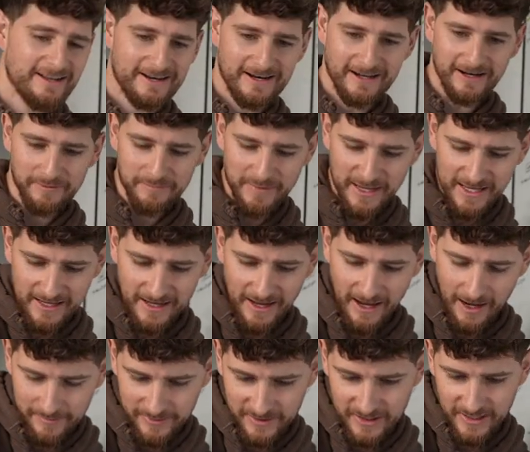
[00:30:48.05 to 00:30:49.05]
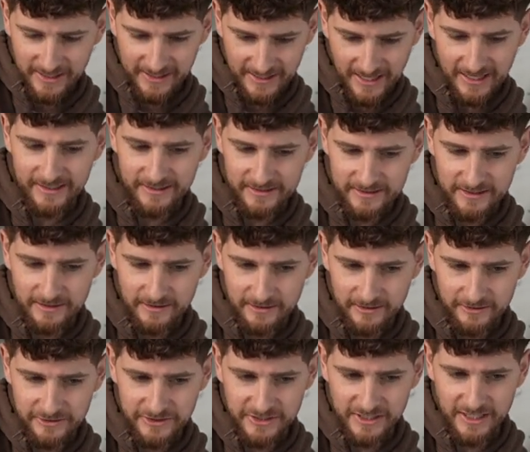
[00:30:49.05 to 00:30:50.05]
Like, I make it happen, I get into the
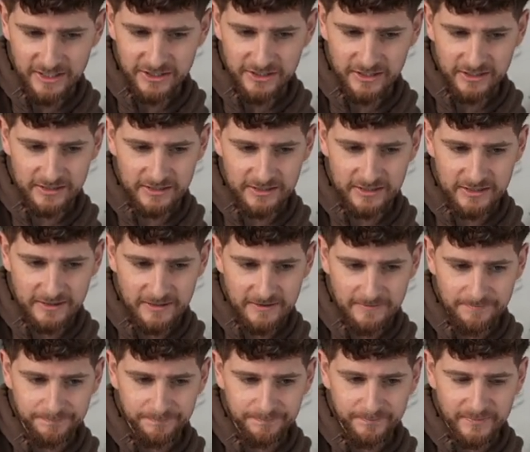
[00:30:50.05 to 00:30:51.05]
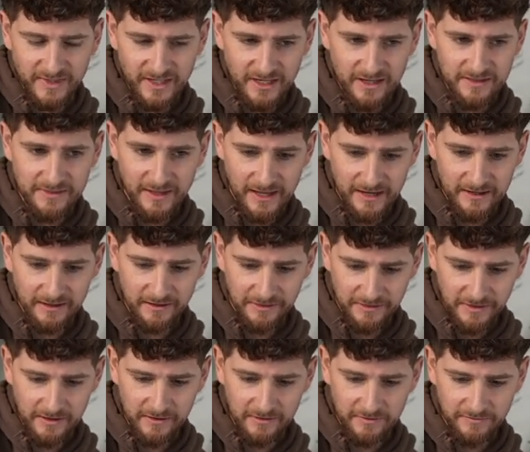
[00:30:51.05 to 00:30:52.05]
hallucinations, and then I
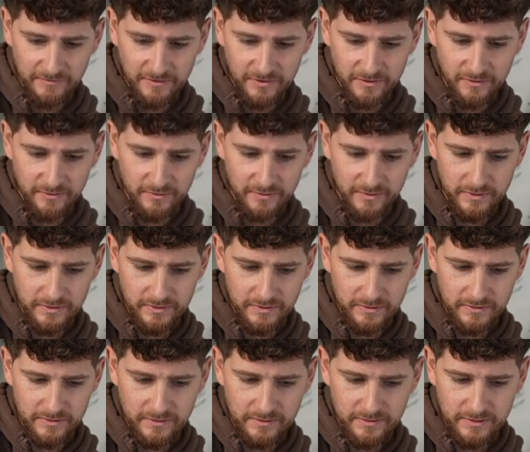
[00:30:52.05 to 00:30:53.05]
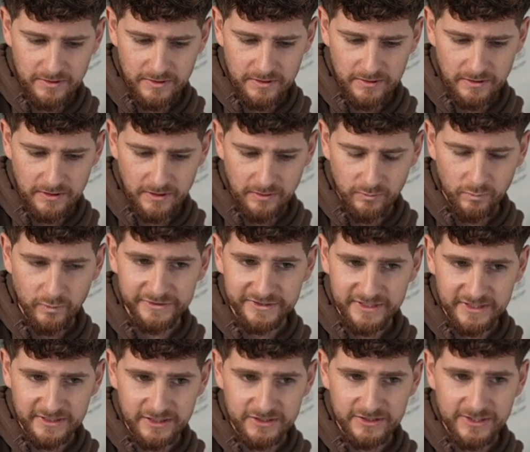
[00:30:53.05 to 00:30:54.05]
think through, like,
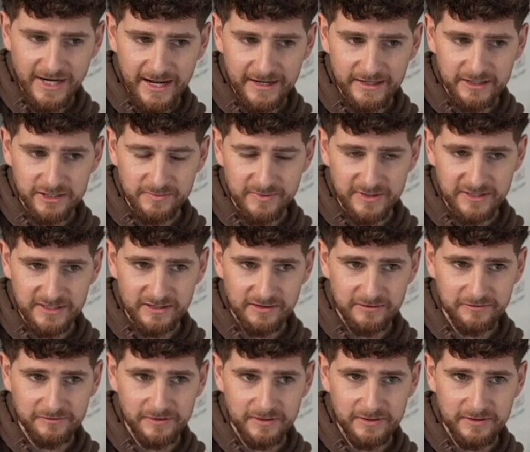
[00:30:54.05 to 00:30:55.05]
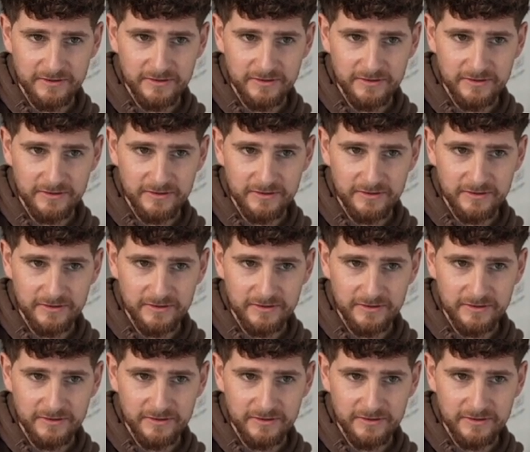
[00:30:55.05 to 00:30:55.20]
wanting to challenge myself.